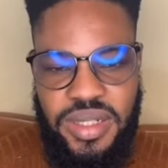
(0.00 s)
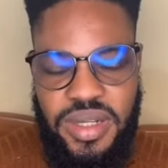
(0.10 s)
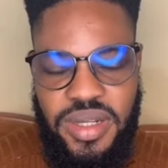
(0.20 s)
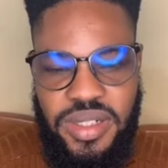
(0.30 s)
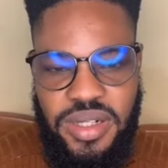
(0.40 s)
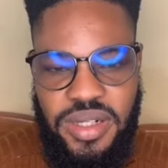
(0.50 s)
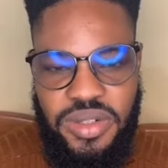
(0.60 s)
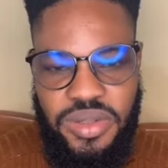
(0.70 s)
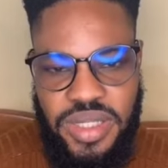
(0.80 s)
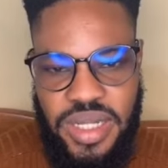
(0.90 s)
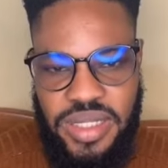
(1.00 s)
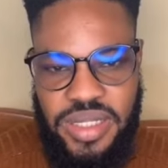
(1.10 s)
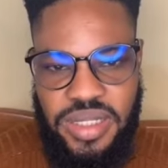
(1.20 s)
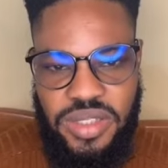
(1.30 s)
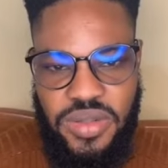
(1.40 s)
Mm-hmm. You're to start
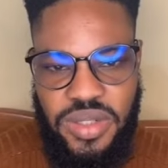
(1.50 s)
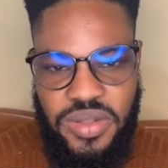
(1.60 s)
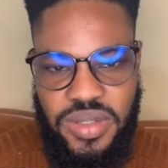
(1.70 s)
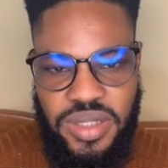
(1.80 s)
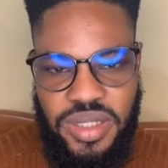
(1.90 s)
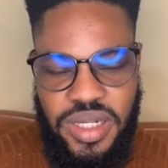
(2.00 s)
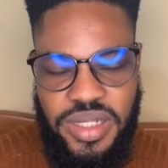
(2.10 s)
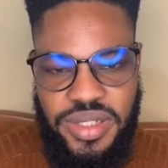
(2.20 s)
it in 2023,